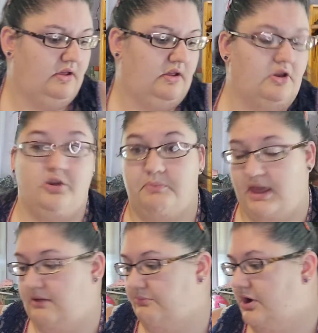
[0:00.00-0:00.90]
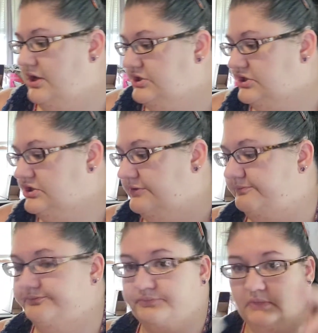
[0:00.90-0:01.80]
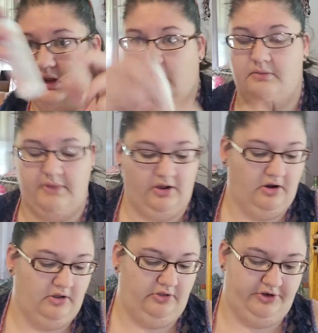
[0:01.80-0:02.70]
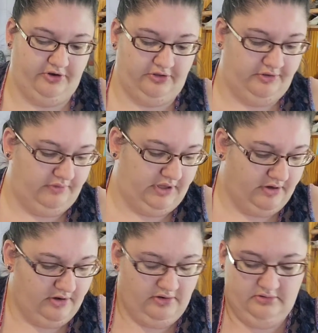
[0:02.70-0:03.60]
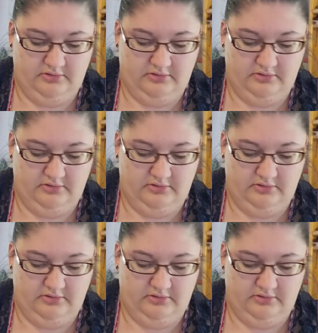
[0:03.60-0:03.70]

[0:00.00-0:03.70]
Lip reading: a new paintbrush and my art glitter glue here.